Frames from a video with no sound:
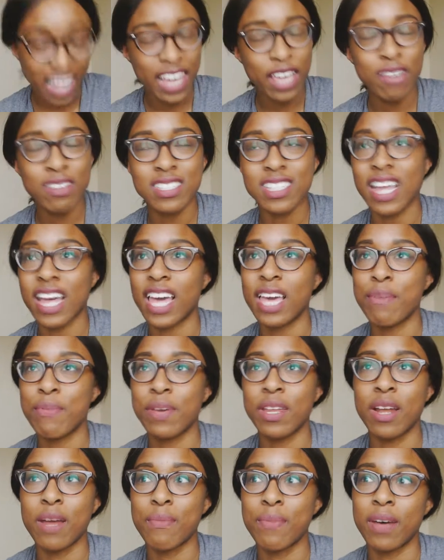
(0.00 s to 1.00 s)
I used to hate
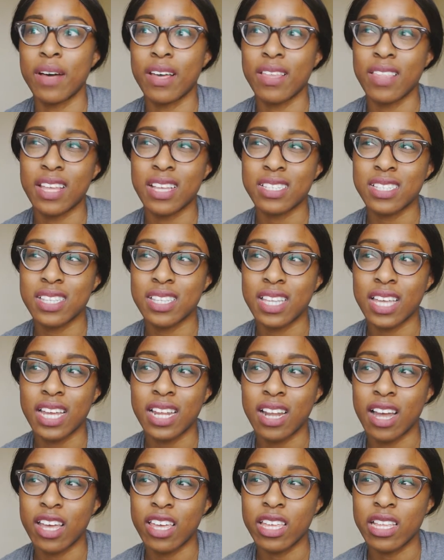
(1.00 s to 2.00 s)
peanut butter, that's the
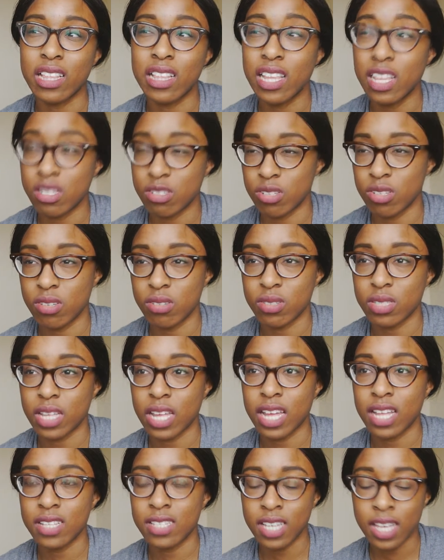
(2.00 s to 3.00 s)
thing, like I literally used to
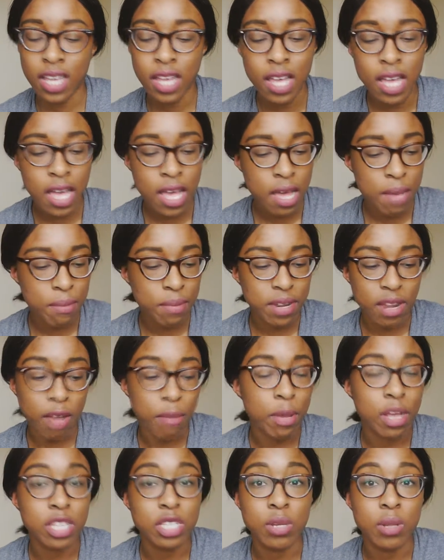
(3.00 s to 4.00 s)
hate it, but
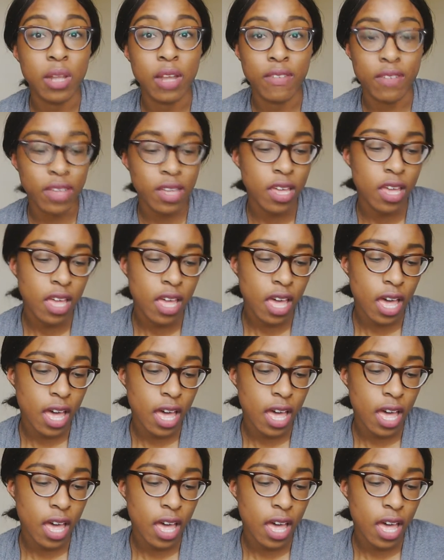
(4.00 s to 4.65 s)
now I actually love it.